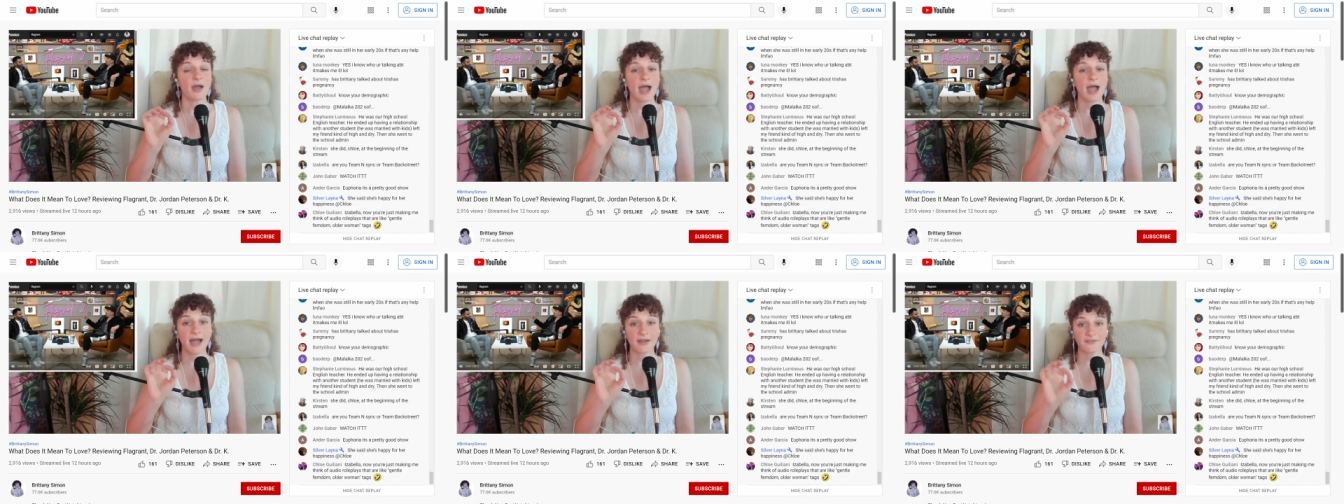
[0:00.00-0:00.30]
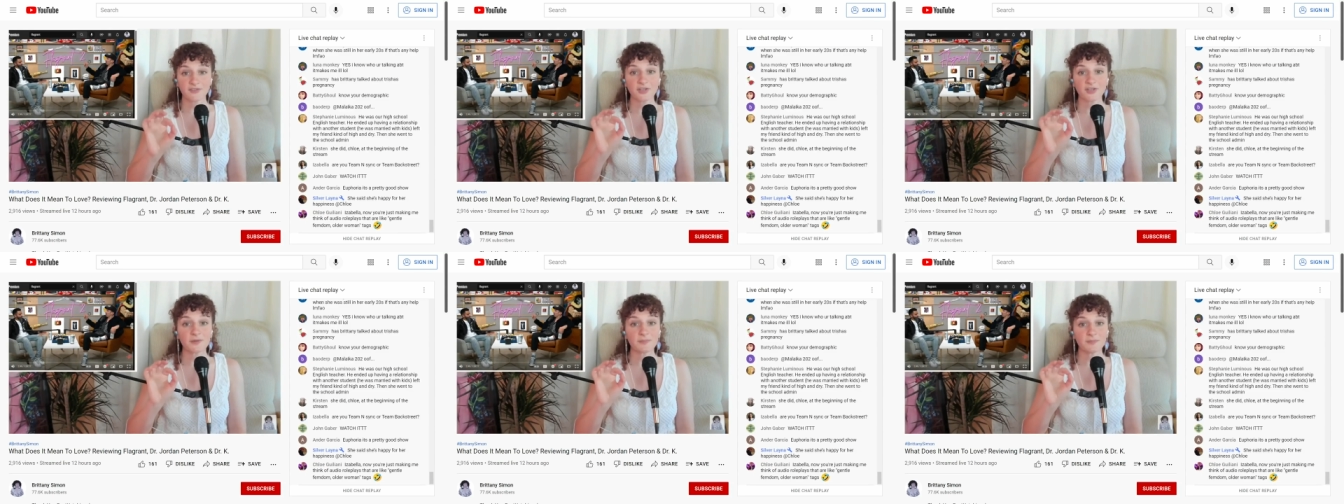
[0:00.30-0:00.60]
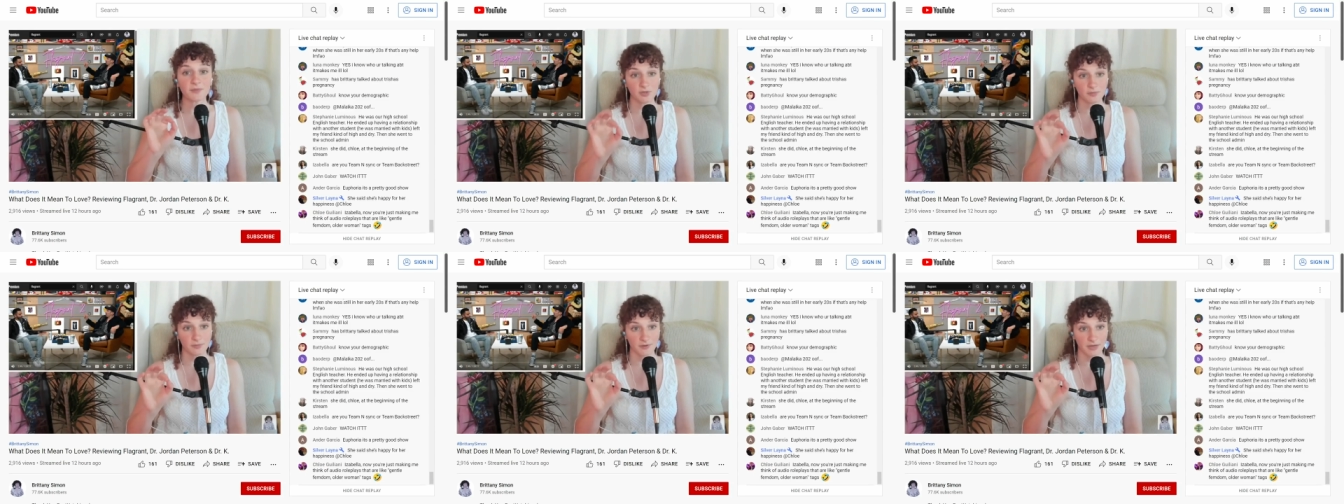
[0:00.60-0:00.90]
After
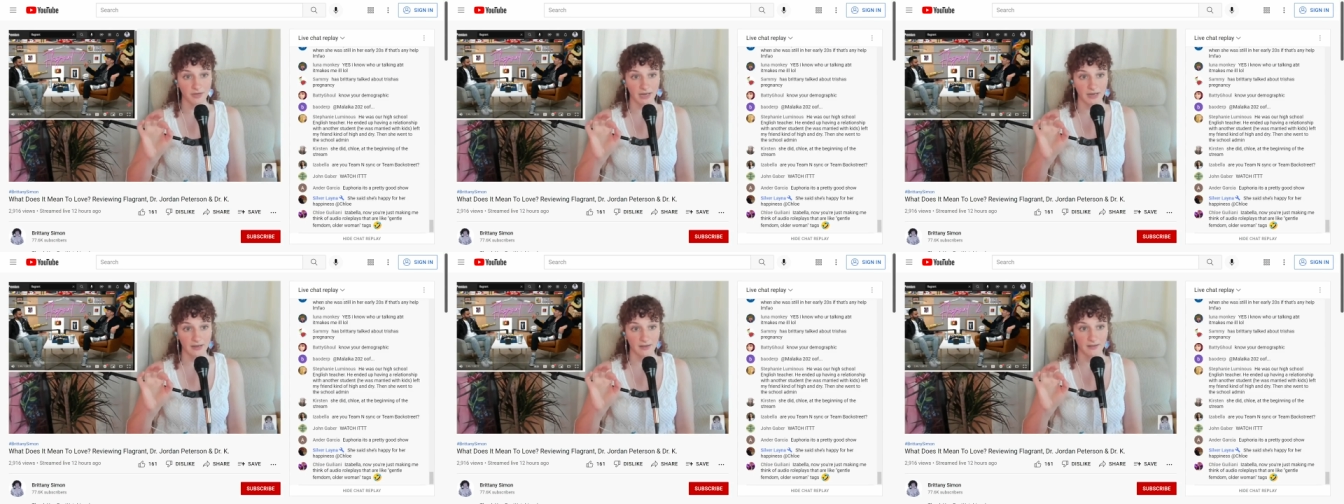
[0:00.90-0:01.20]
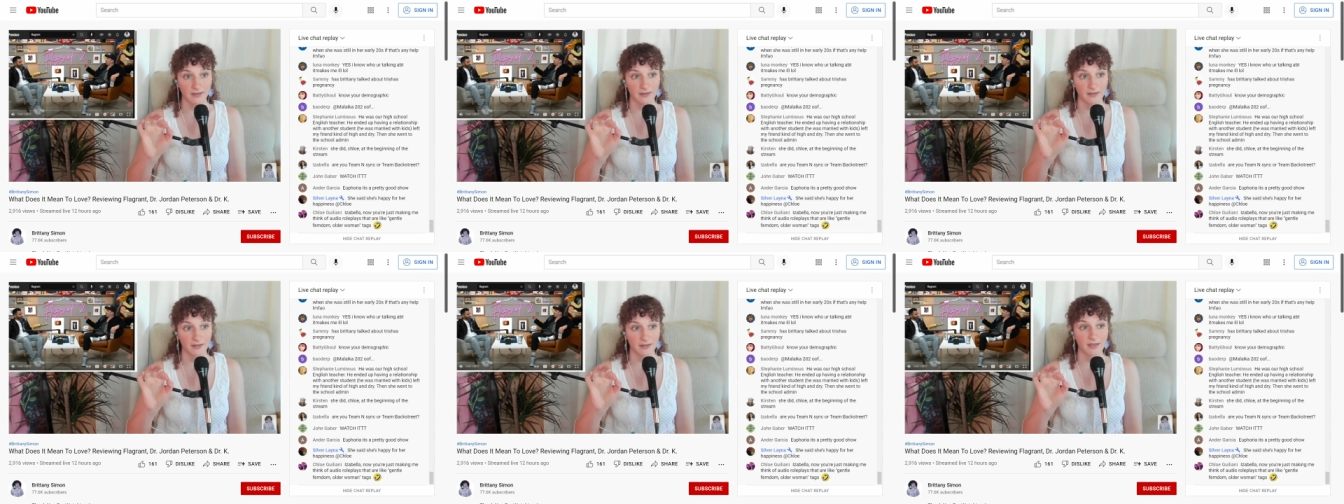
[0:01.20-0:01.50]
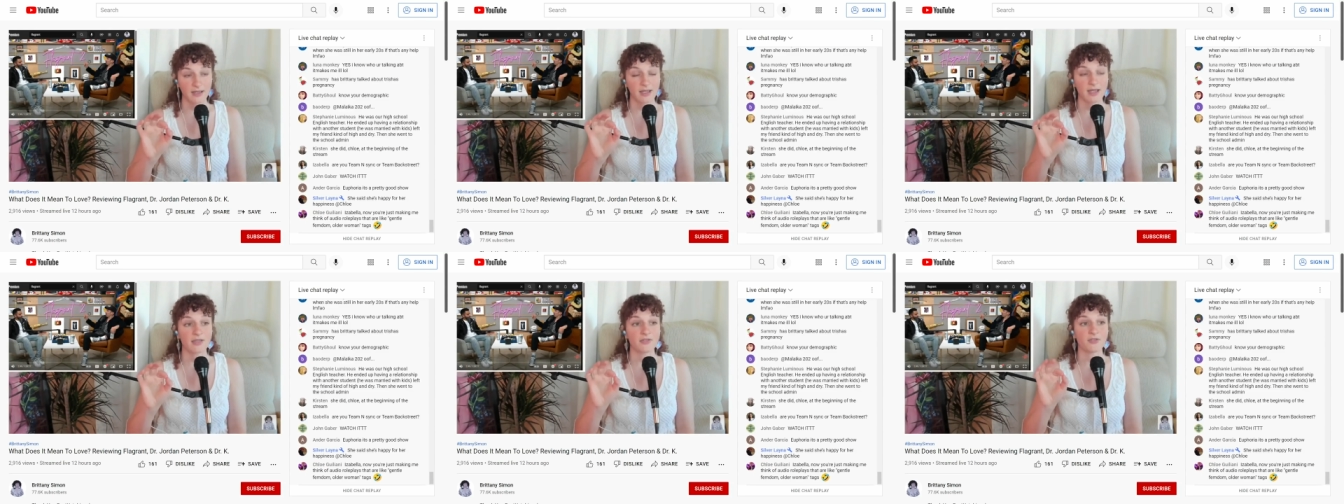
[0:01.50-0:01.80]
puberty,
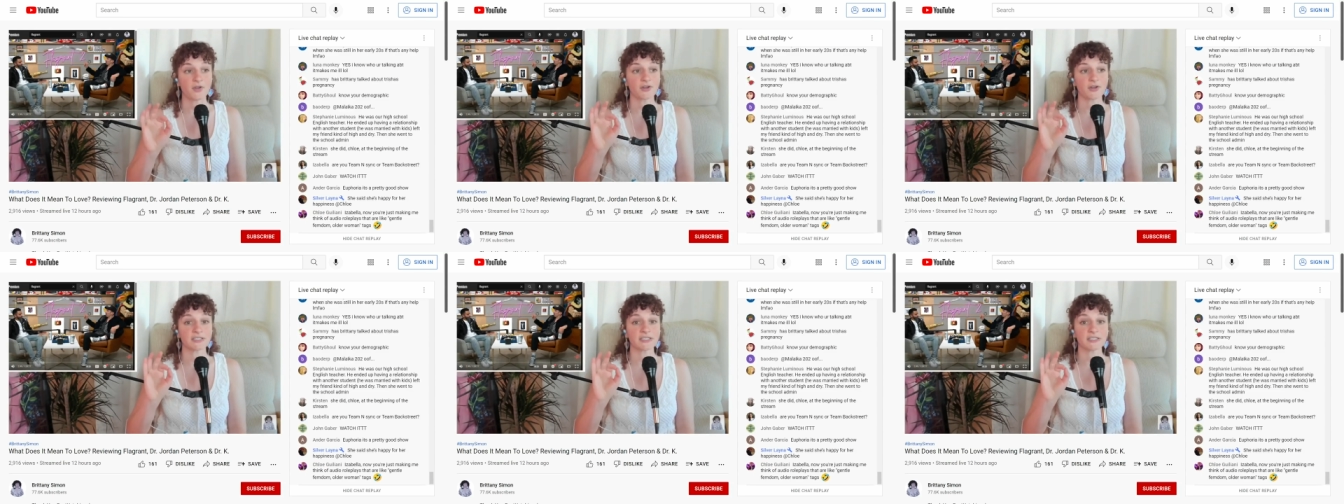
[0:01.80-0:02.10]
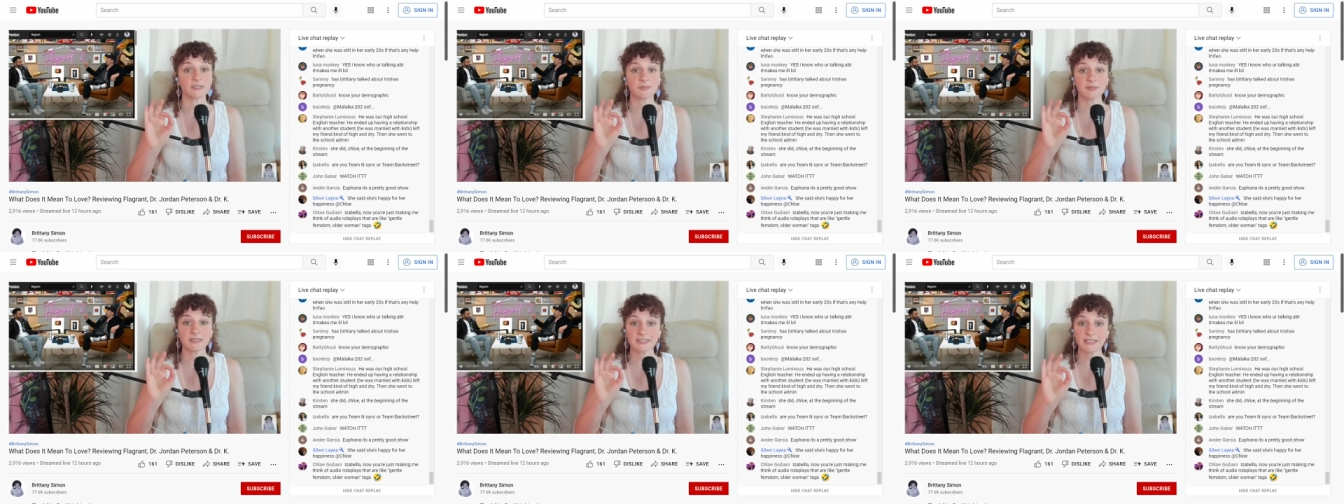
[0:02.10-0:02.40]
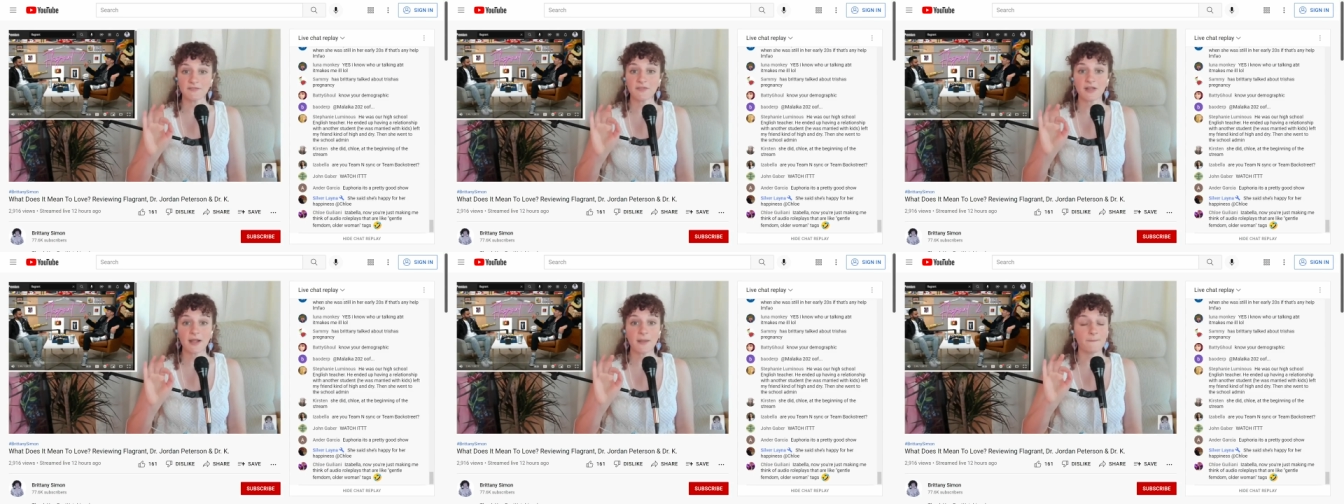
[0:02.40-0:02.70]
there is a
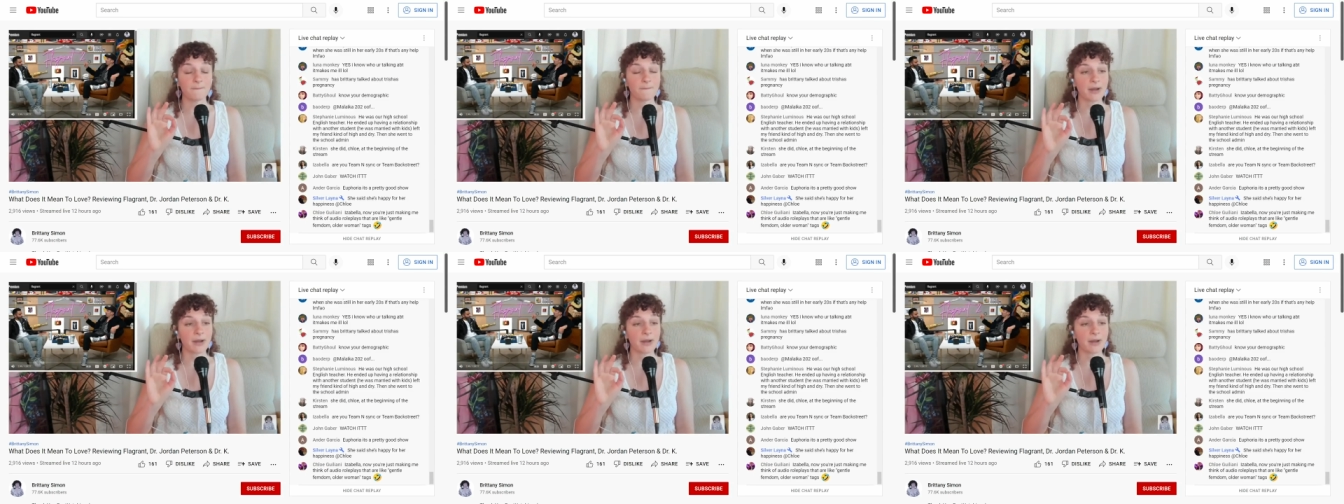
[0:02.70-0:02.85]
specific